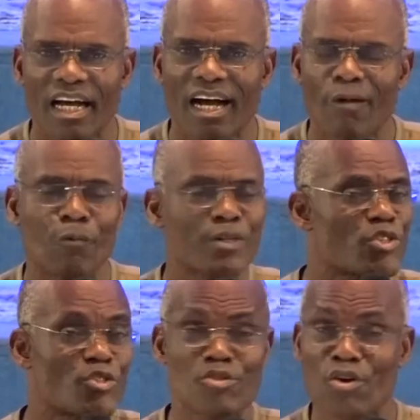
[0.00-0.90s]
And we
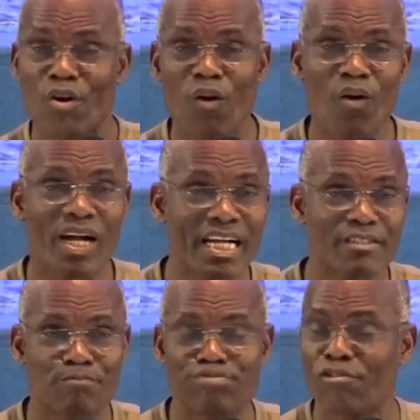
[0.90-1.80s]
saw all
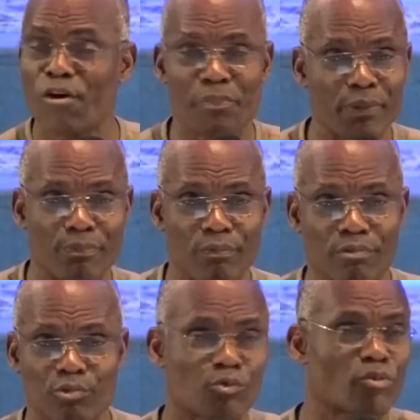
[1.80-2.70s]
kinds of poor people,
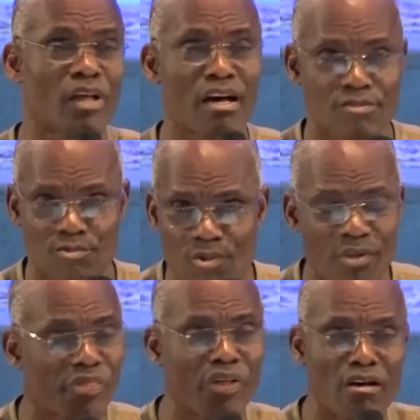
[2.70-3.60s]
2,000,
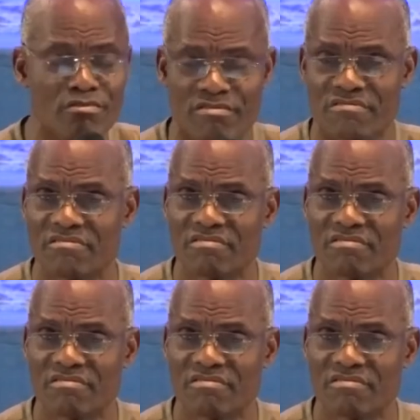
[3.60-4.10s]
1,000.